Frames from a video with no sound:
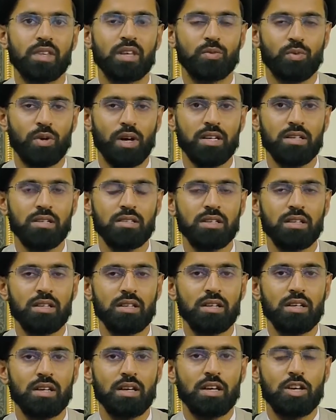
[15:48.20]
right?
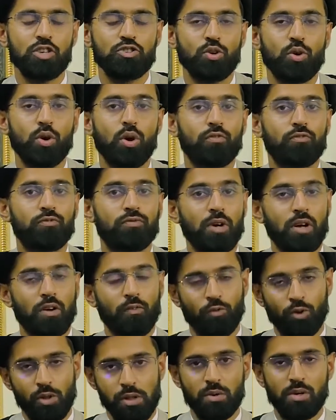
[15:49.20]
So
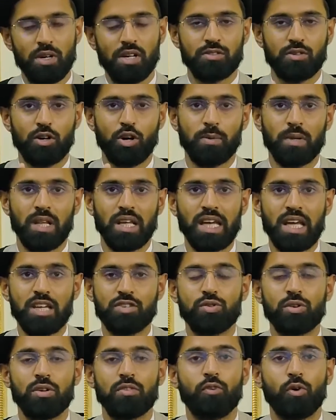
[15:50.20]
wudu is
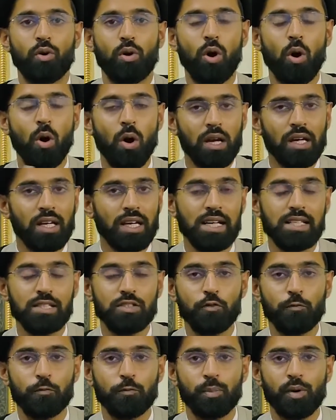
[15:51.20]
obligatory for all kinds
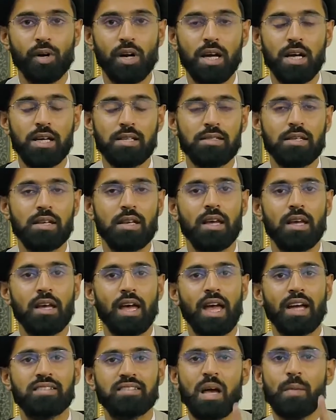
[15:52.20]
of prayers
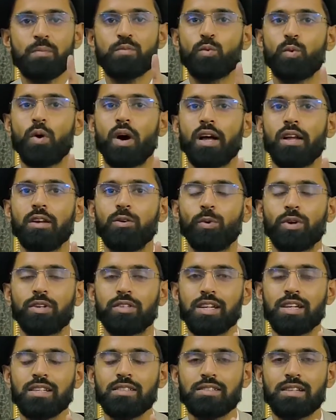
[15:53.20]
except one,
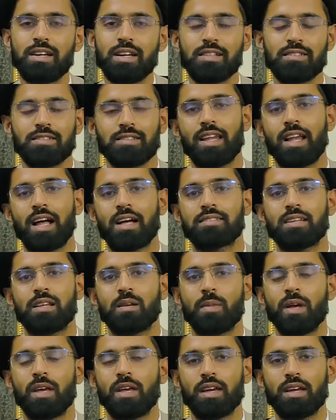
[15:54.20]
which is Salatil
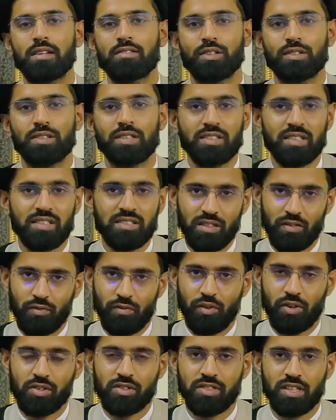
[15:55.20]
Mayyit. So this is the
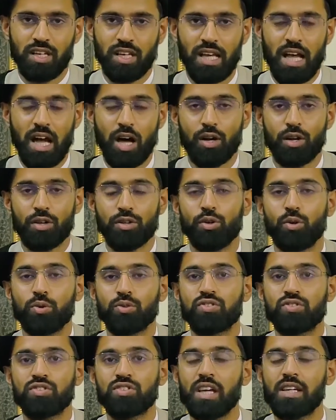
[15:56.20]
first thing out of
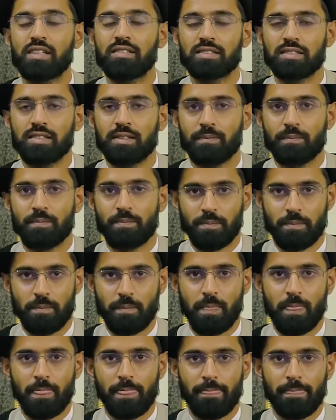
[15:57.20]
those six.
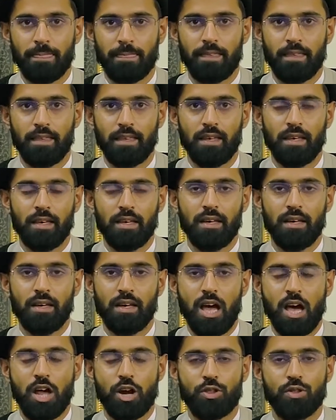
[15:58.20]

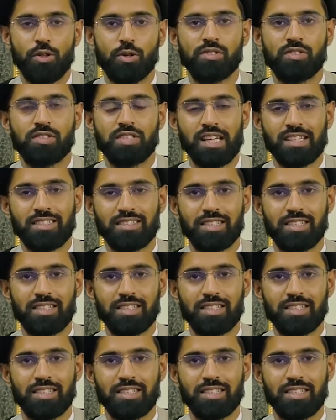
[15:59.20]
Out of those six